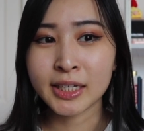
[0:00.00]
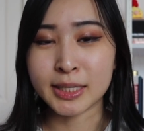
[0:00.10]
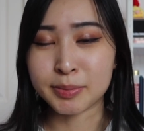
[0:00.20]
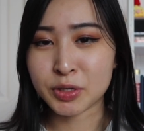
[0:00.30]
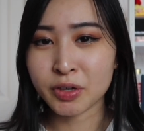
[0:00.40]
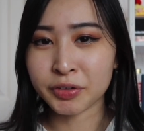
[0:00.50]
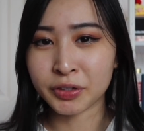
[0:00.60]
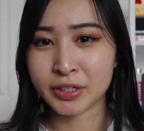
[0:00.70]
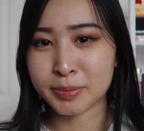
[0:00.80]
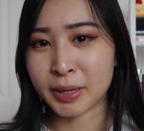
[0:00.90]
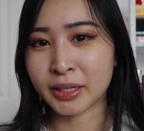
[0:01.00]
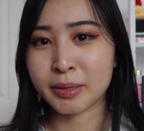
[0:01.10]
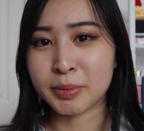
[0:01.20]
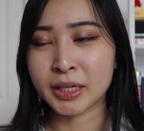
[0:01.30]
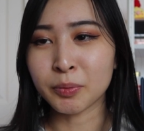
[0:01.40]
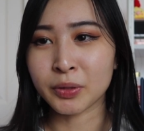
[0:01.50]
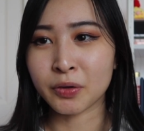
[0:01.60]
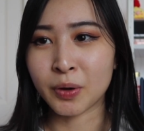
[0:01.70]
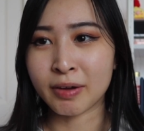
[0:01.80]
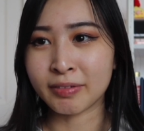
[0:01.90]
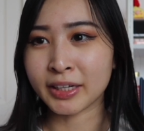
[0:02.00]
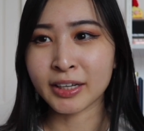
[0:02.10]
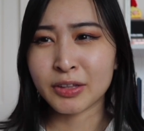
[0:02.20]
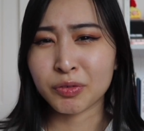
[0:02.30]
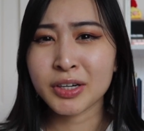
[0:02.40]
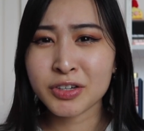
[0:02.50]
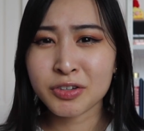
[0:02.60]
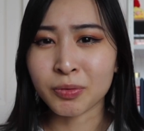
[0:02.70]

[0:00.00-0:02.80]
especially if you're in a spot like me where you have like three-ish,